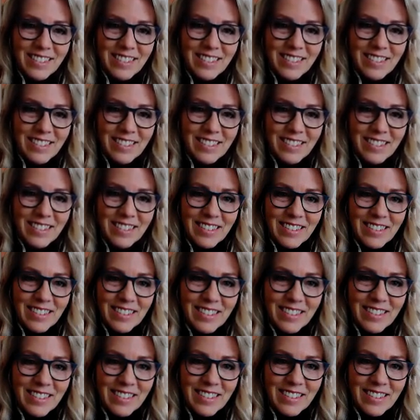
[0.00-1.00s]

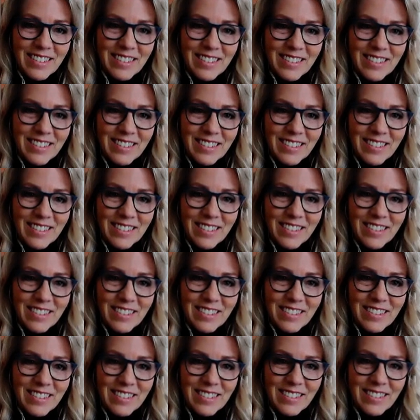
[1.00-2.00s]

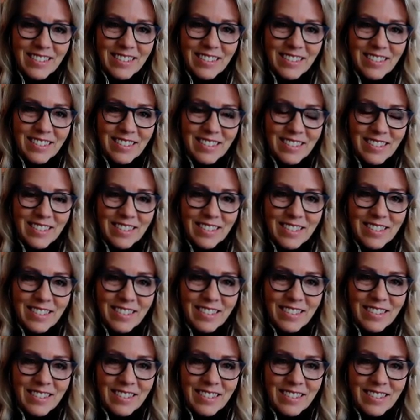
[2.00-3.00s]

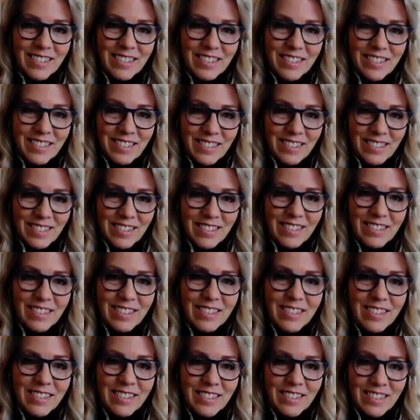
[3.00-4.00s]

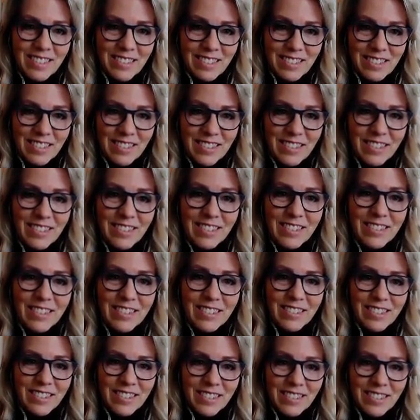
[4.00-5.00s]

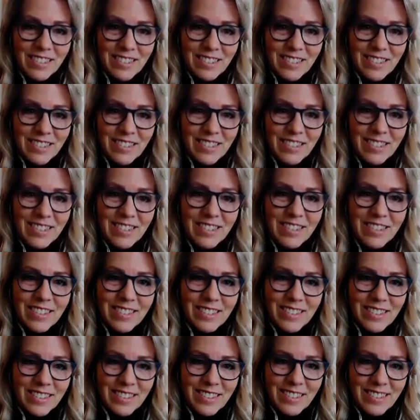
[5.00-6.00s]

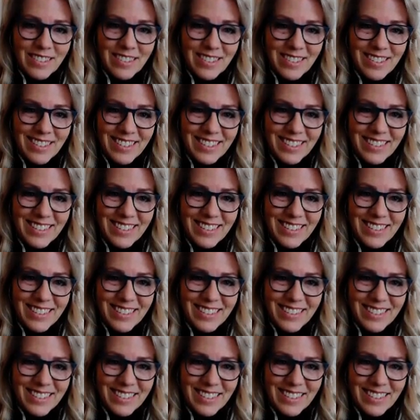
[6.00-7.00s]

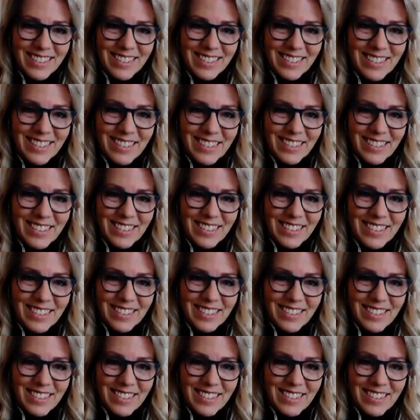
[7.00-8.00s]
No words are spoken by the person on screen.